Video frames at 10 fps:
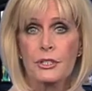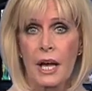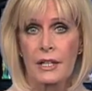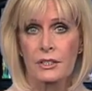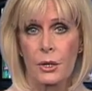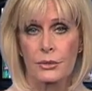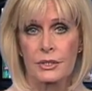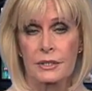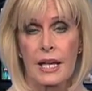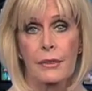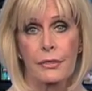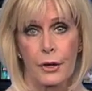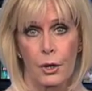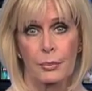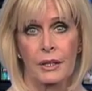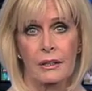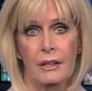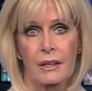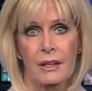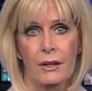diagnosis and therapy.
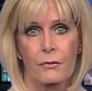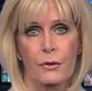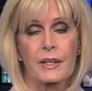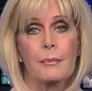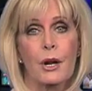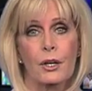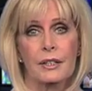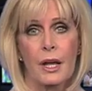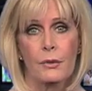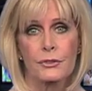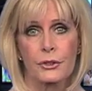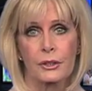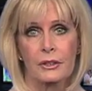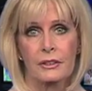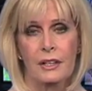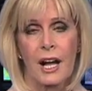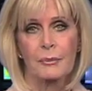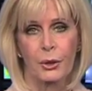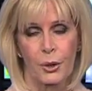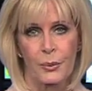For the American Health Journal,
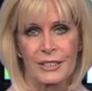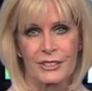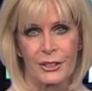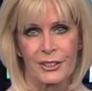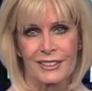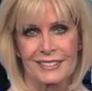I'm Lora Windsor.